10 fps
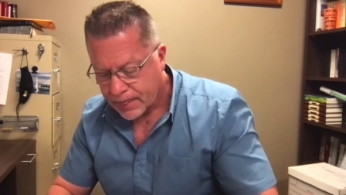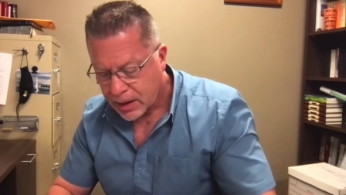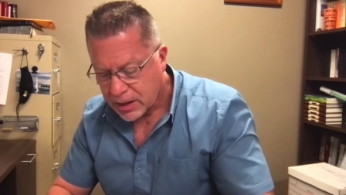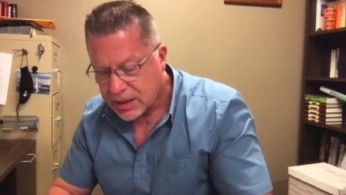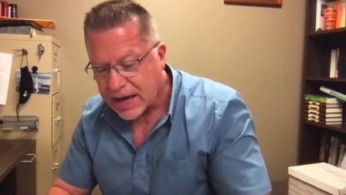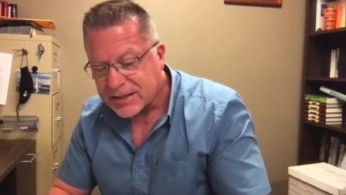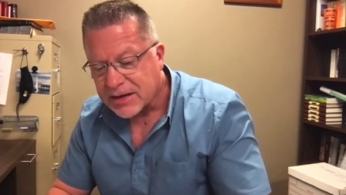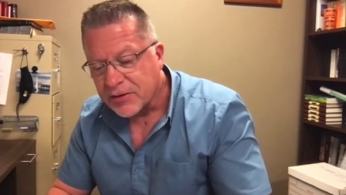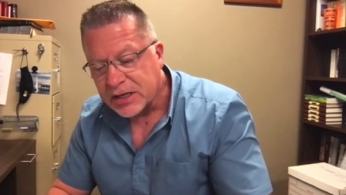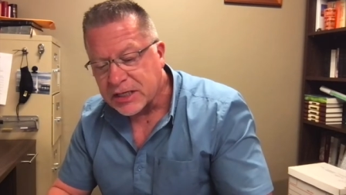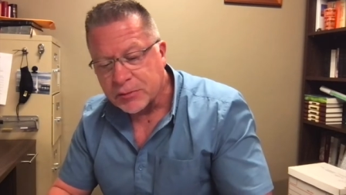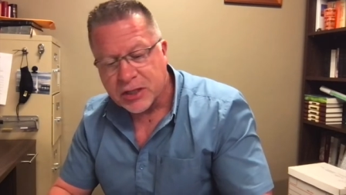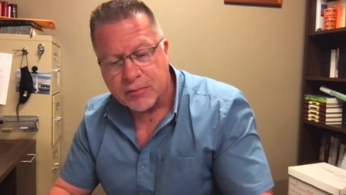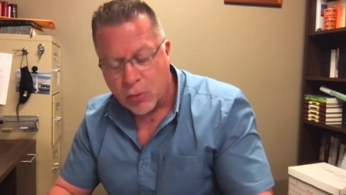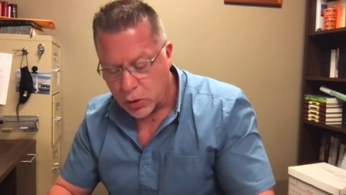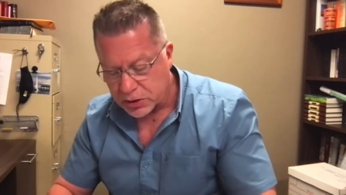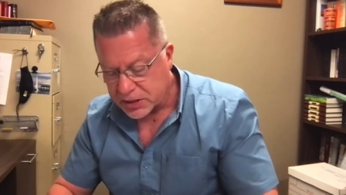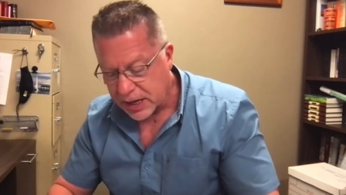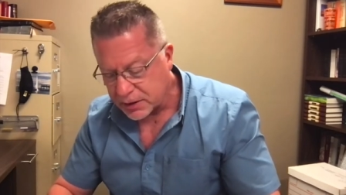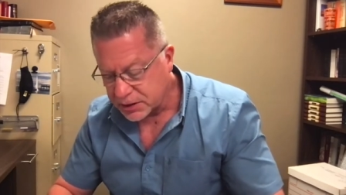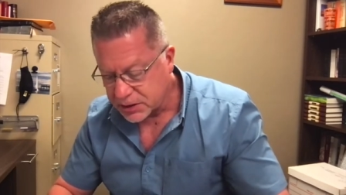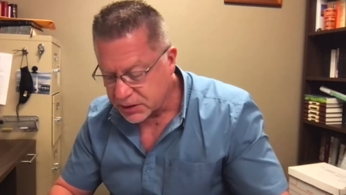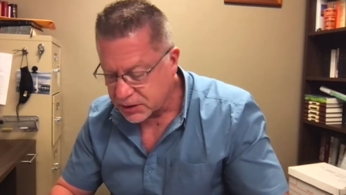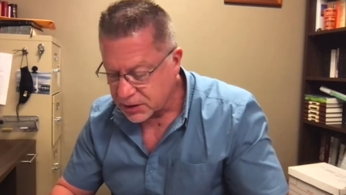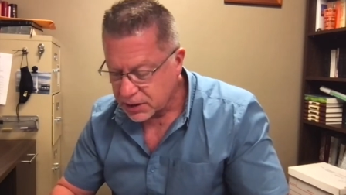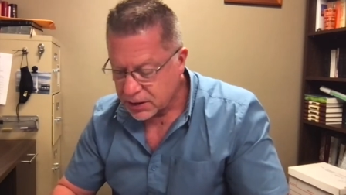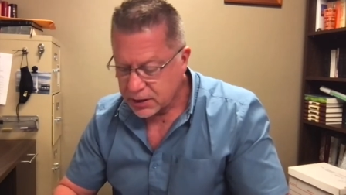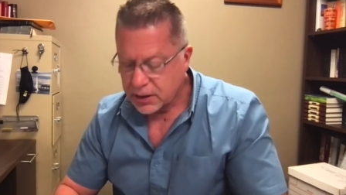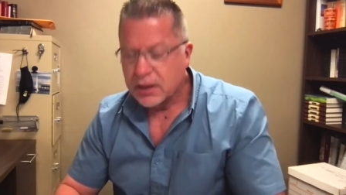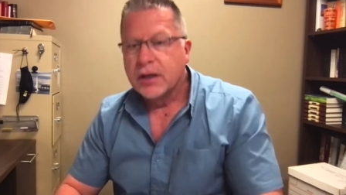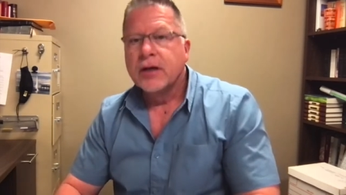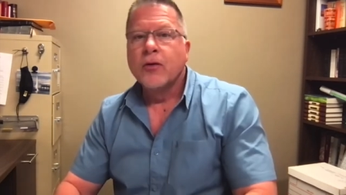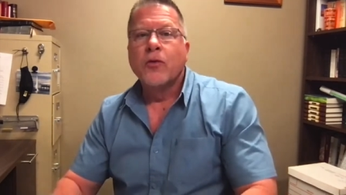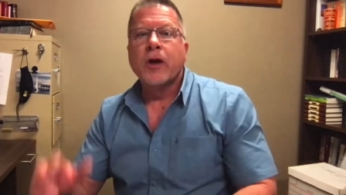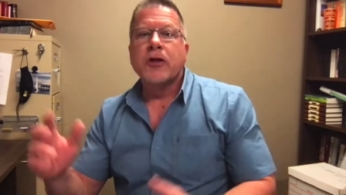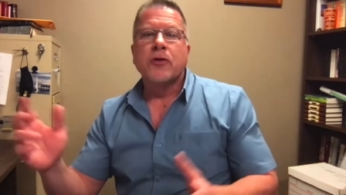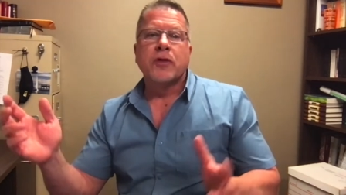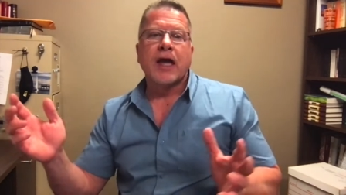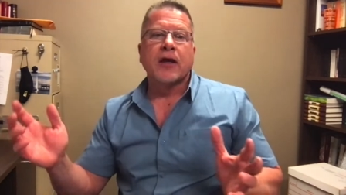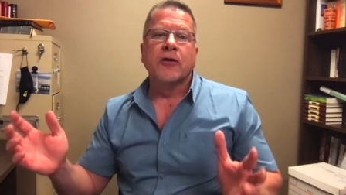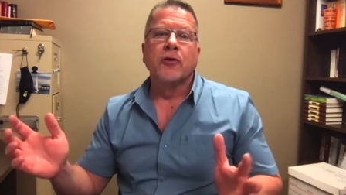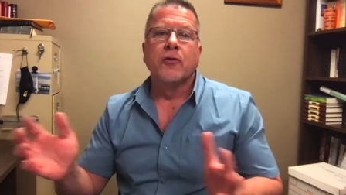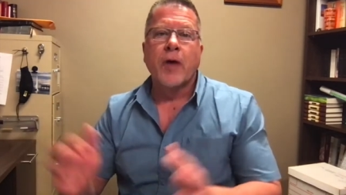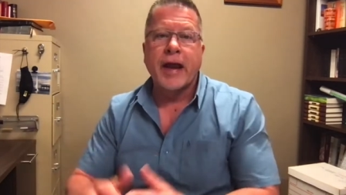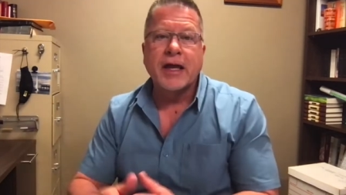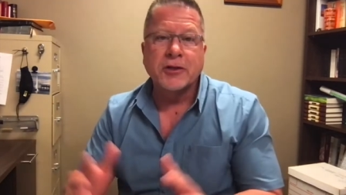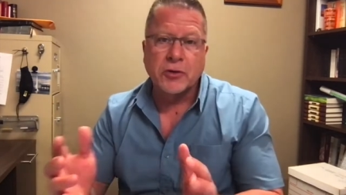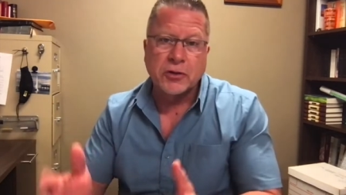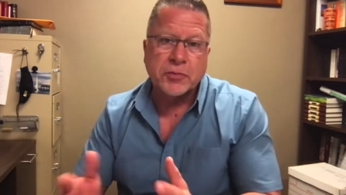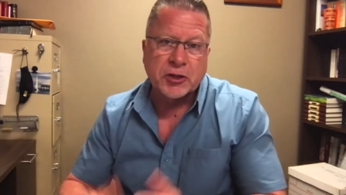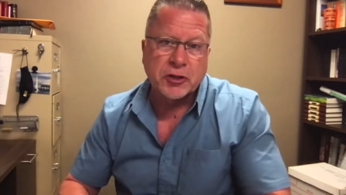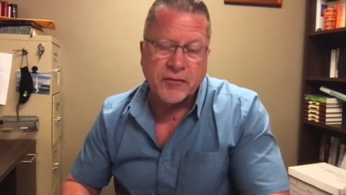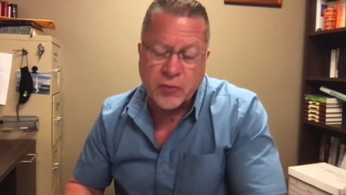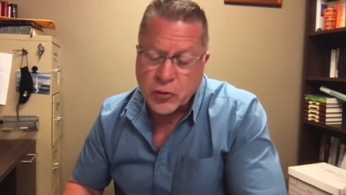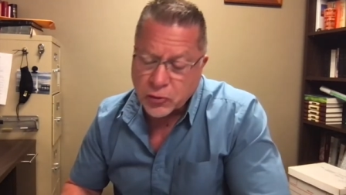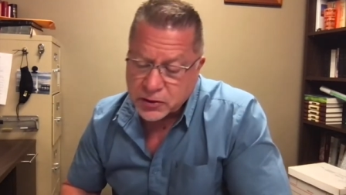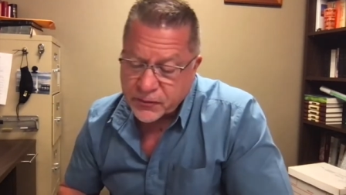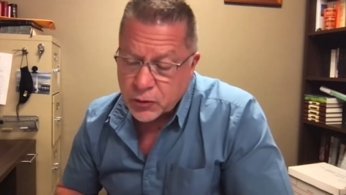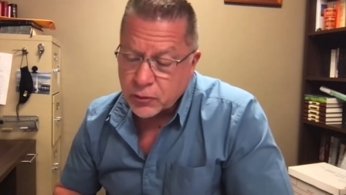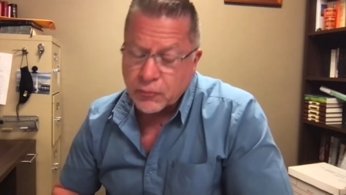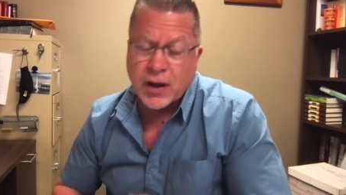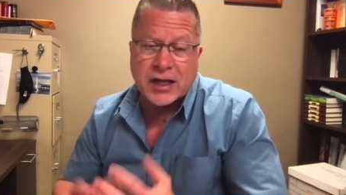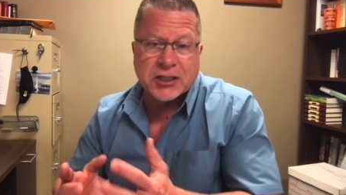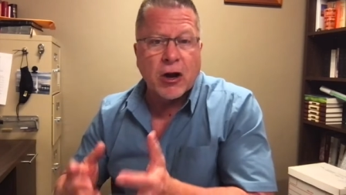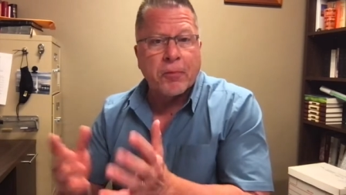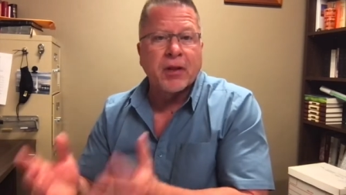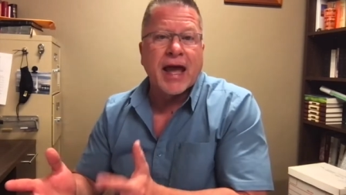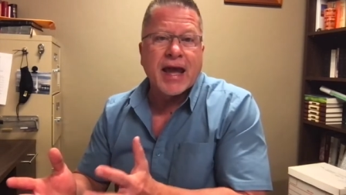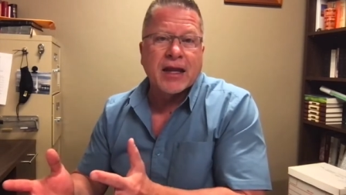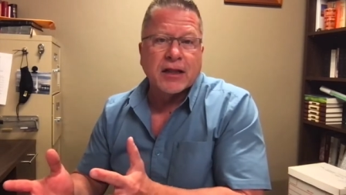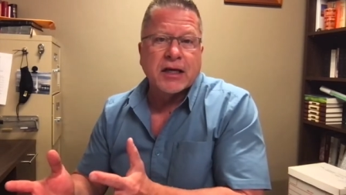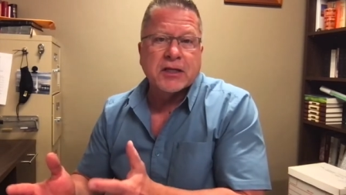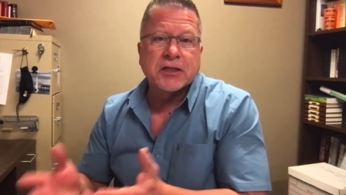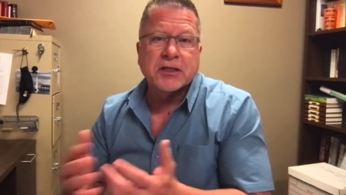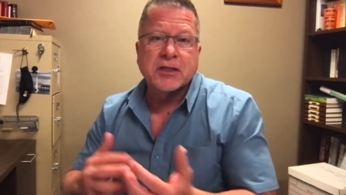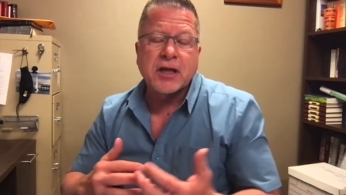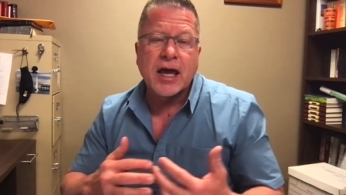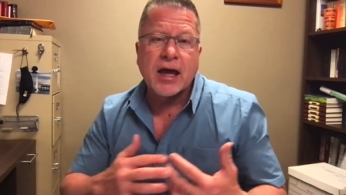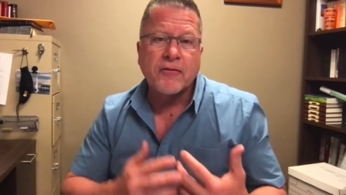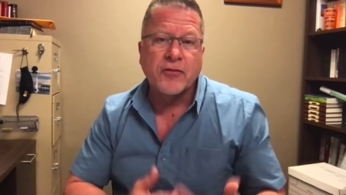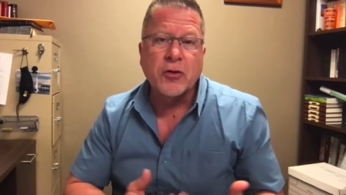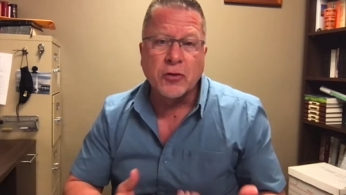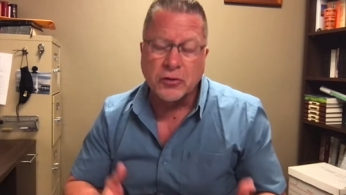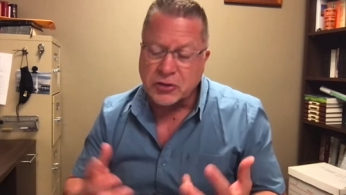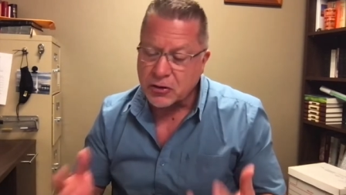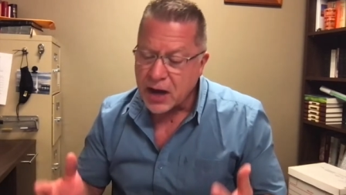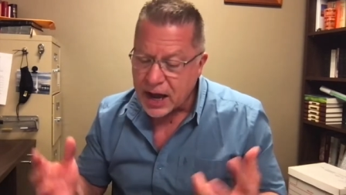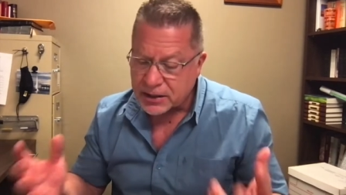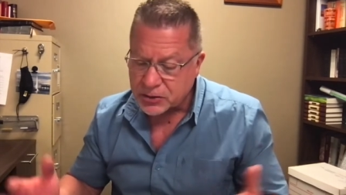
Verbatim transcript: The activity seems to get more intense when you then include weddings or especially funerals, fun- weddings are planned at least, uh, funerals are not.